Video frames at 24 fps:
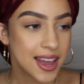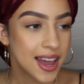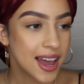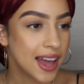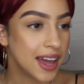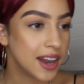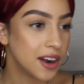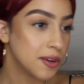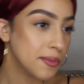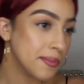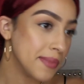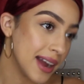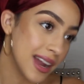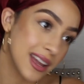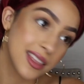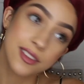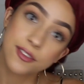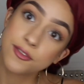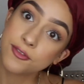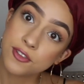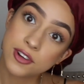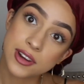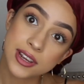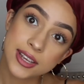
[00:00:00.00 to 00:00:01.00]
I don't mind the
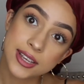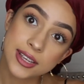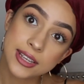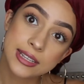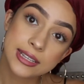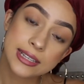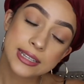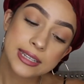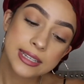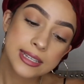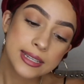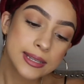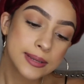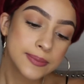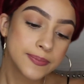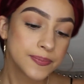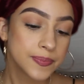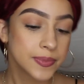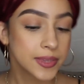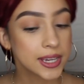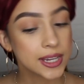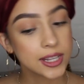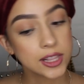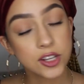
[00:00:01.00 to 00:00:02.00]
frizz.
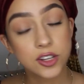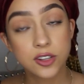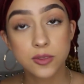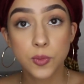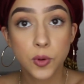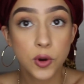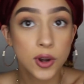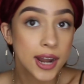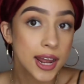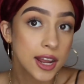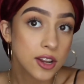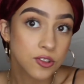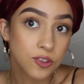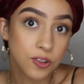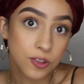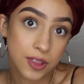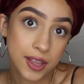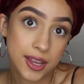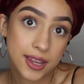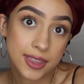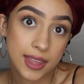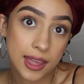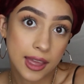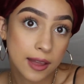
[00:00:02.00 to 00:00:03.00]
It looks more natural
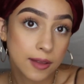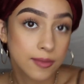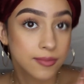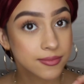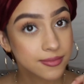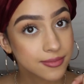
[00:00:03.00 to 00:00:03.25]
like that.